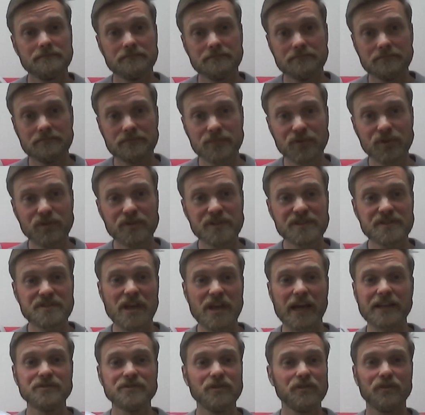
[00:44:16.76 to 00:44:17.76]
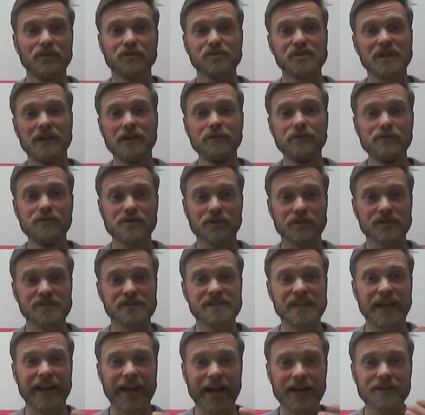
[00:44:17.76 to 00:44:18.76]
you just shatter those illusions
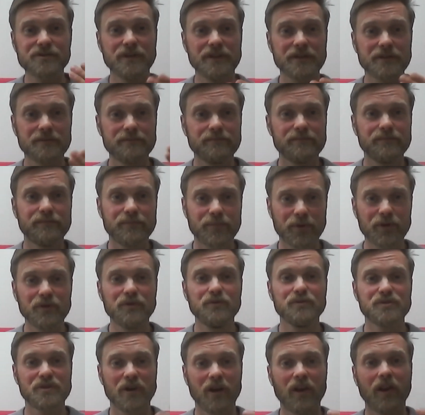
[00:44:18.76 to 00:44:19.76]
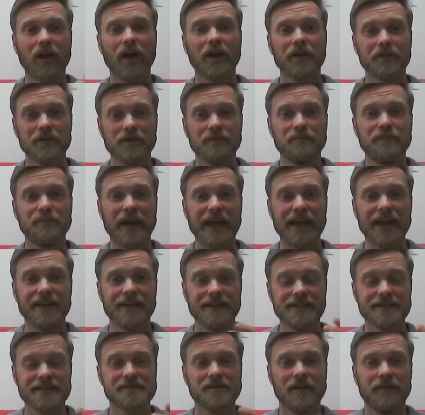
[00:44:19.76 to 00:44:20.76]
that actually produce a lot of the pain
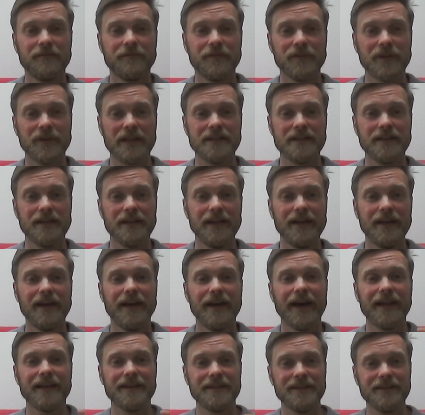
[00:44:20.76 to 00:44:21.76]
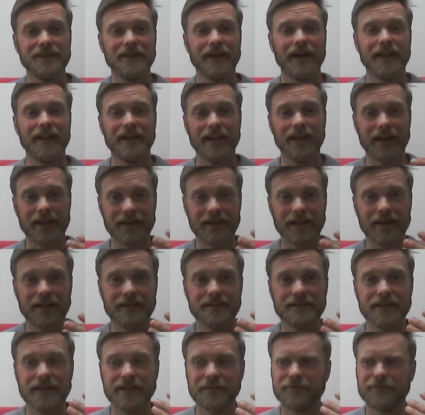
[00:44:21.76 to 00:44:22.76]
and discomfort
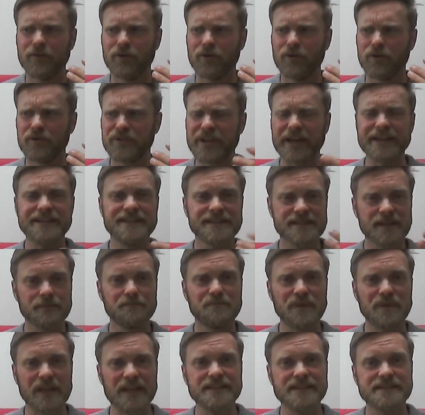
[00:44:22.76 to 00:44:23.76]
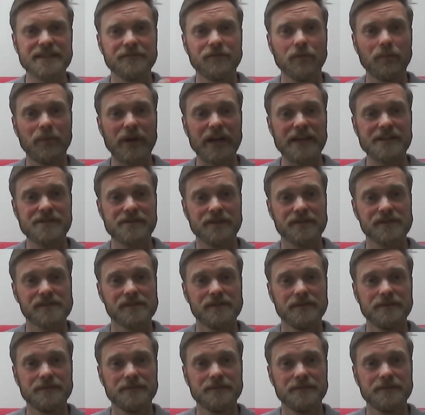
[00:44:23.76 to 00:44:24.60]
and therefore that disability for patients.